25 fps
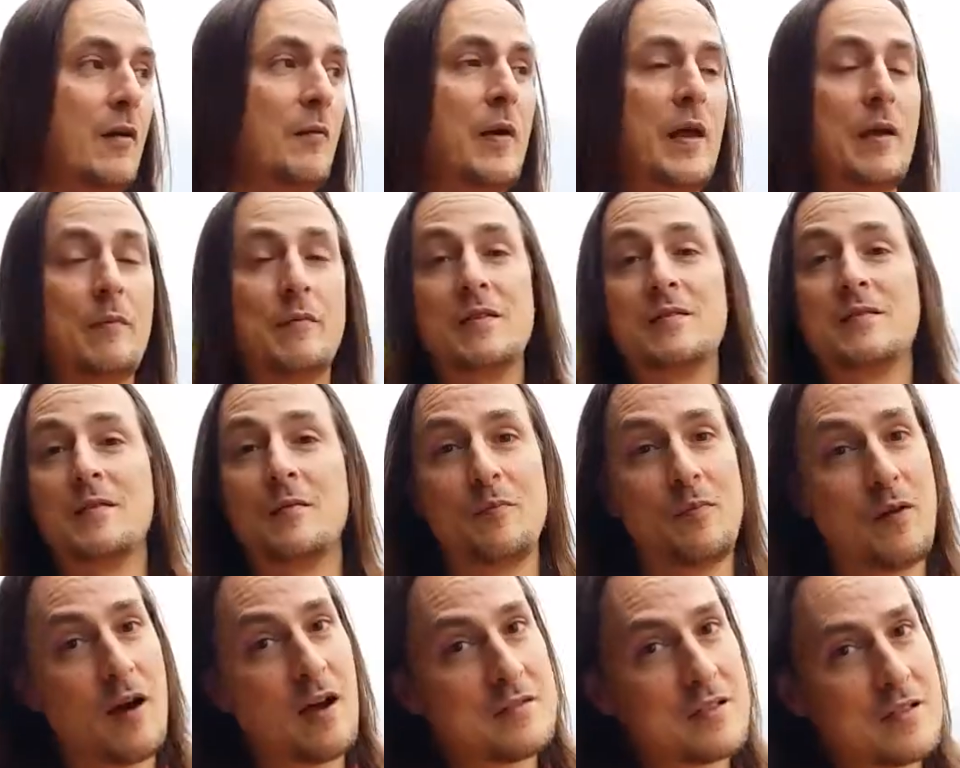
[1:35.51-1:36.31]
maybe some
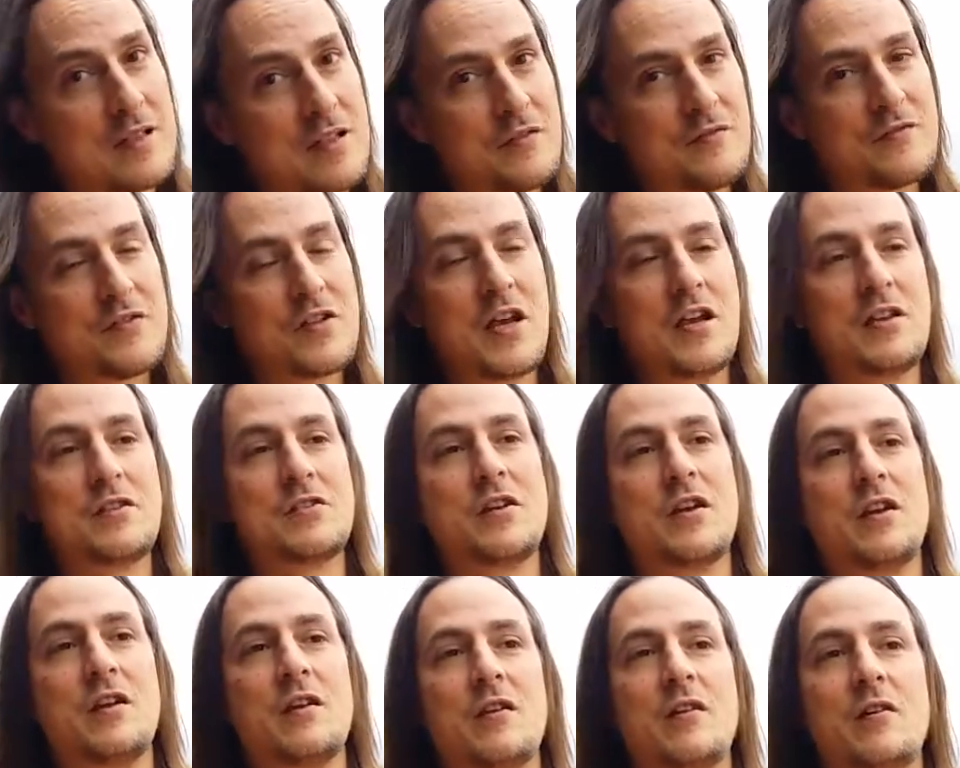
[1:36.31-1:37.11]
positive change
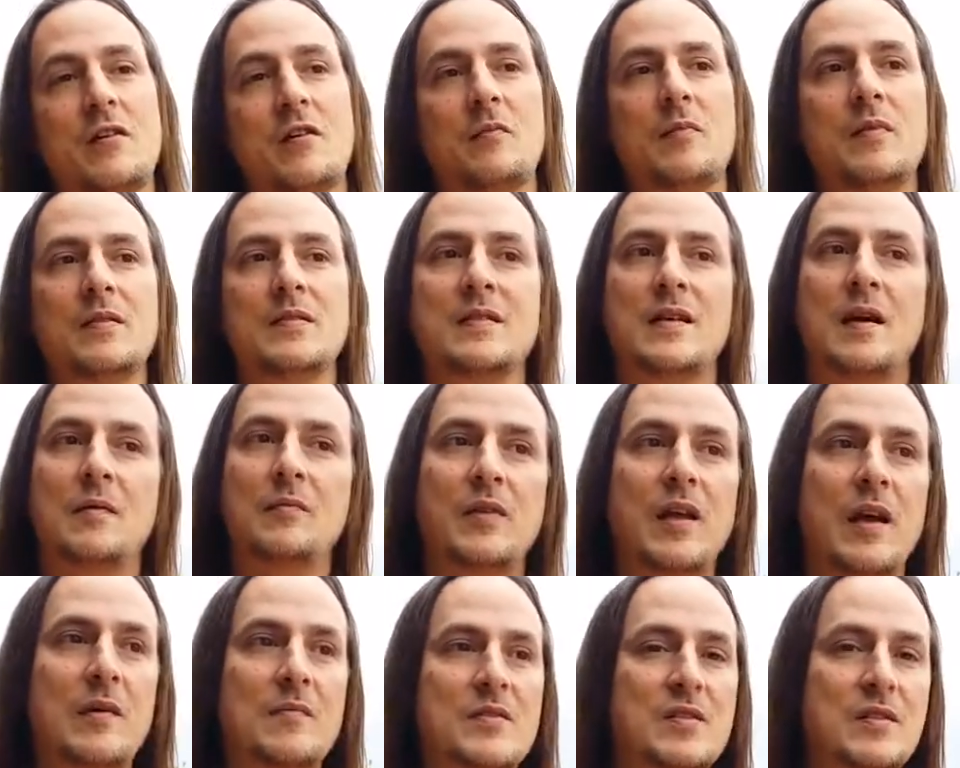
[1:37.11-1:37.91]
can occur, but
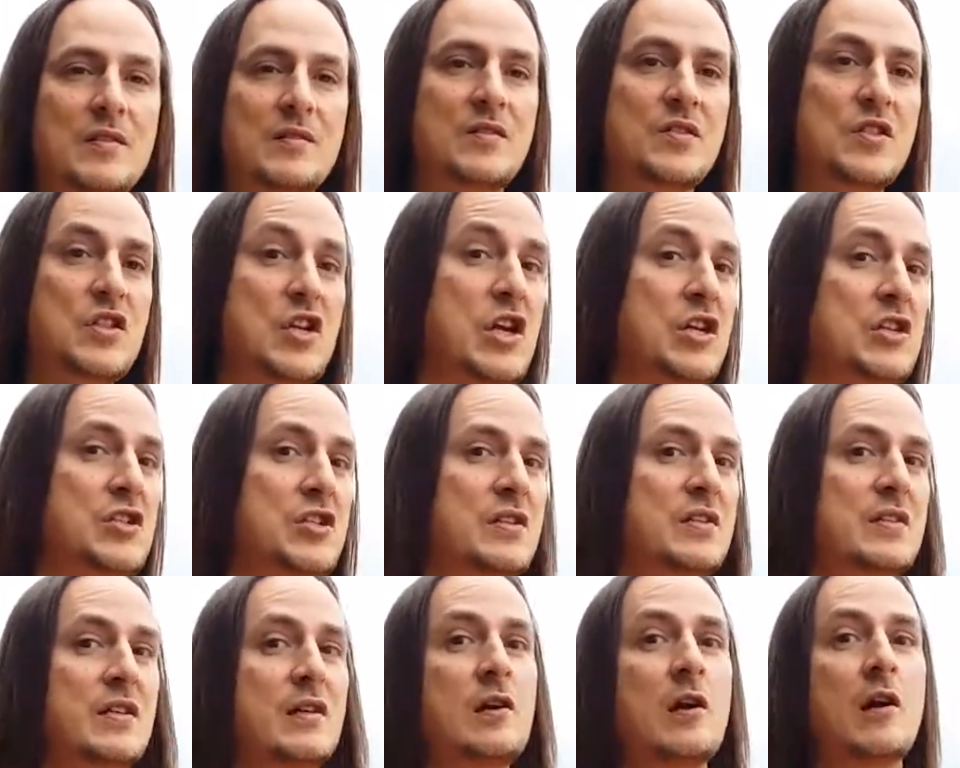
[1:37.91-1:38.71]
sometimes there's
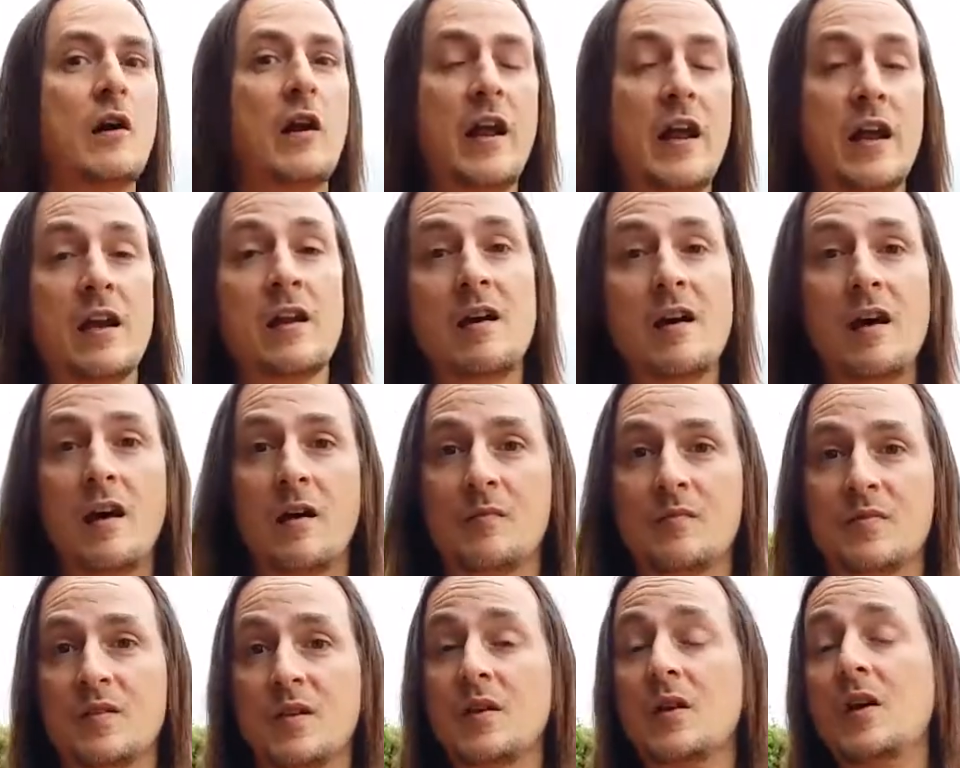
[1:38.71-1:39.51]
changes in our
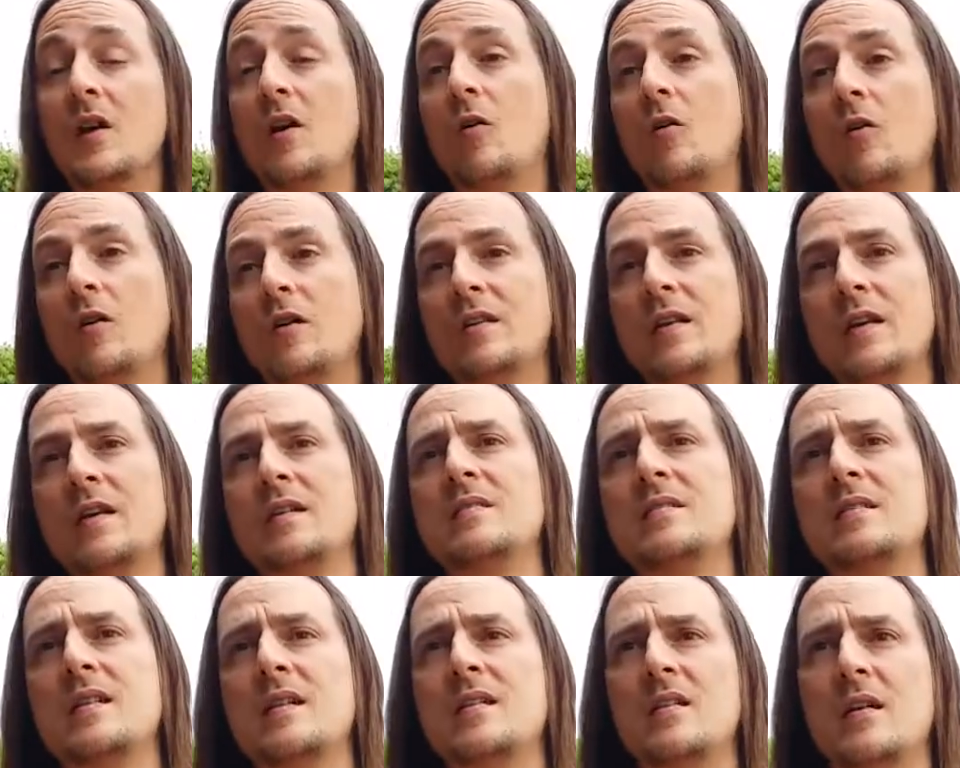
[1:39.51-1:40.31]
incomes or
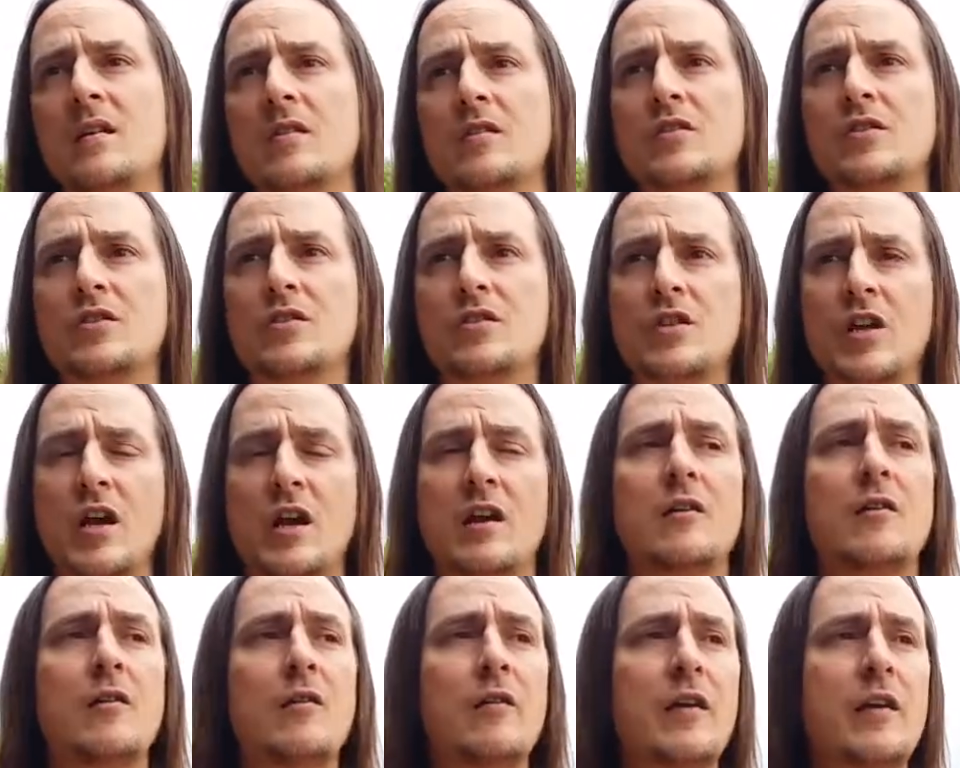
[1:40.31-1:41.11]
things that are
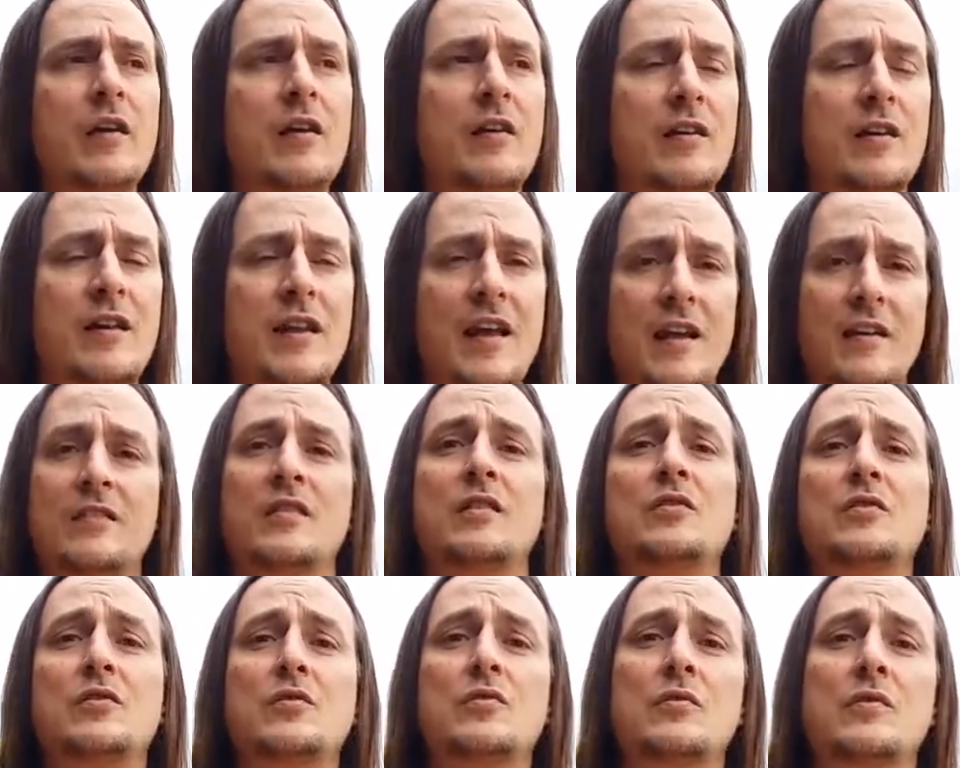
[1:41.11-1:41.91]
generally
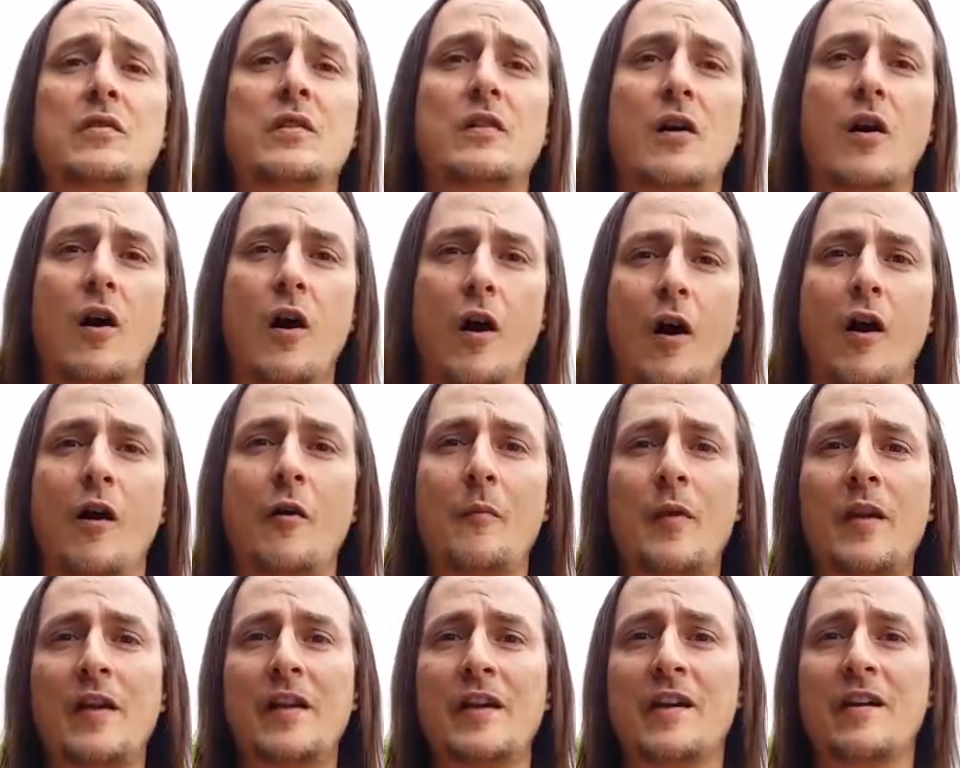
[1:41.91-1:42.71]
connected to the
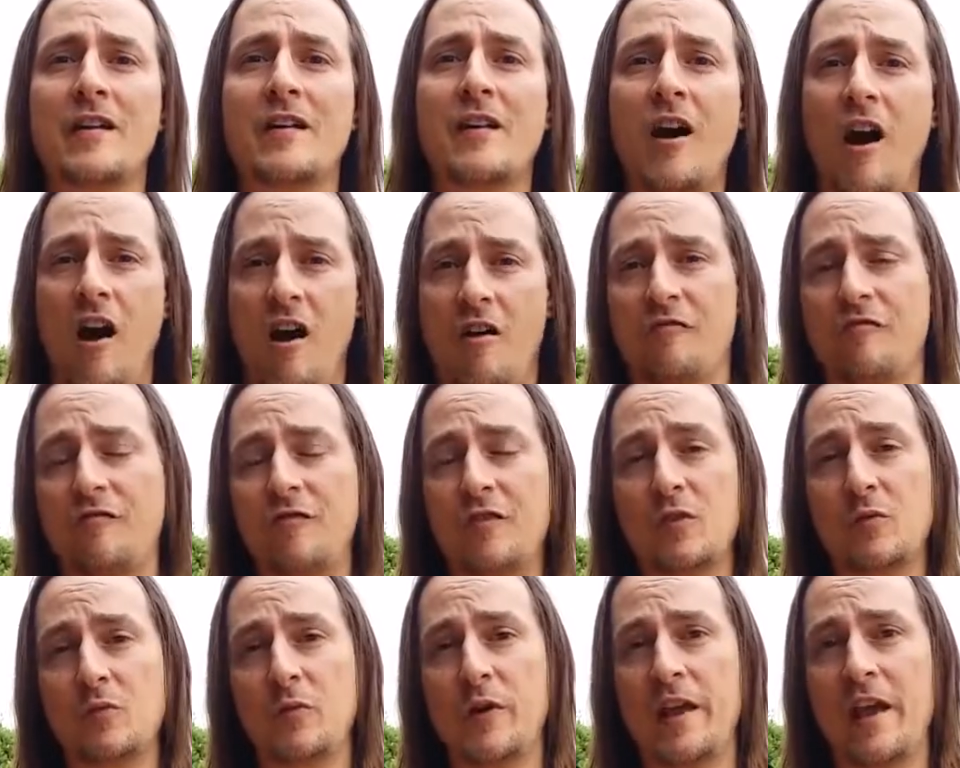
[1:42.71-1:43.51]
harmony and
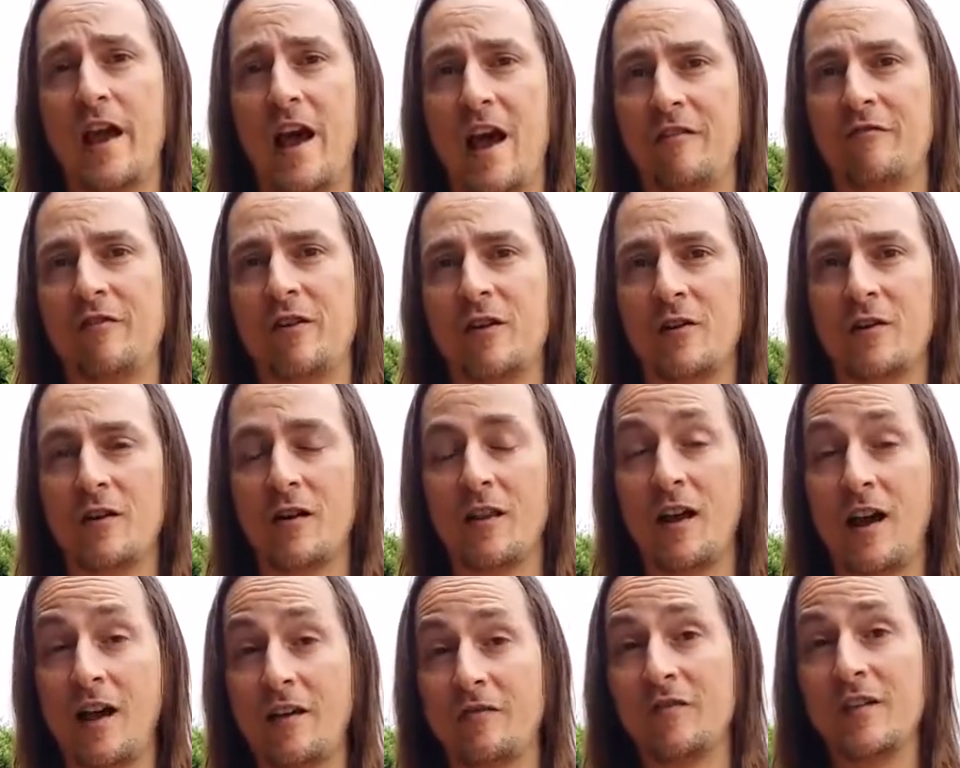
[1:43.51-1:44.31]
comfort we have in our
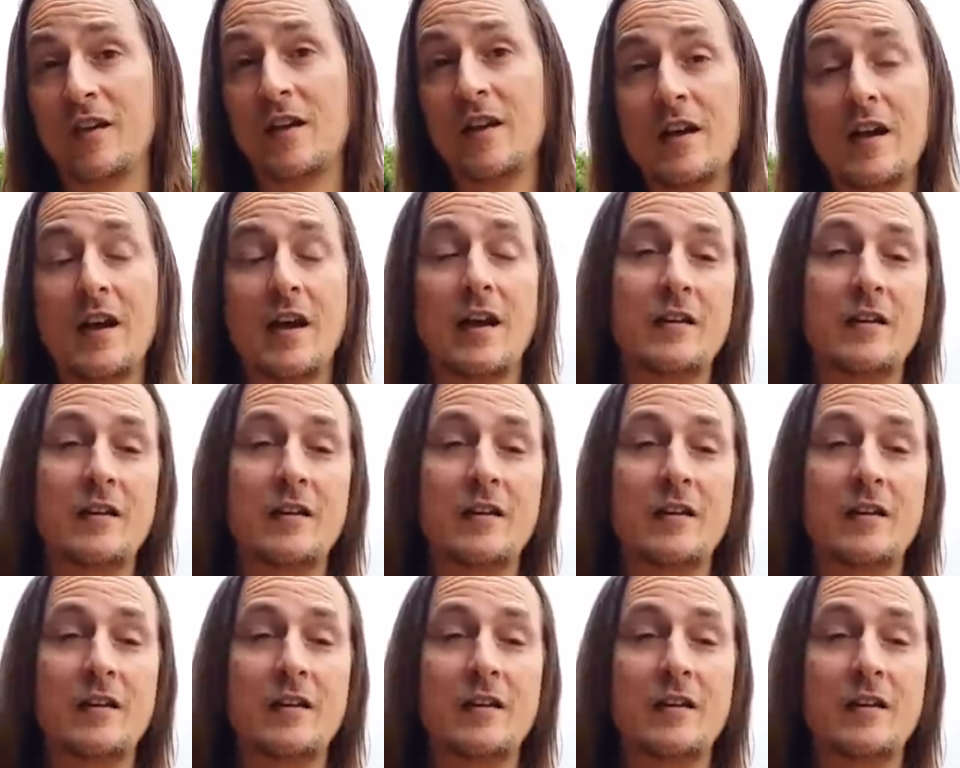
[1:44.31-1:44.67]
life.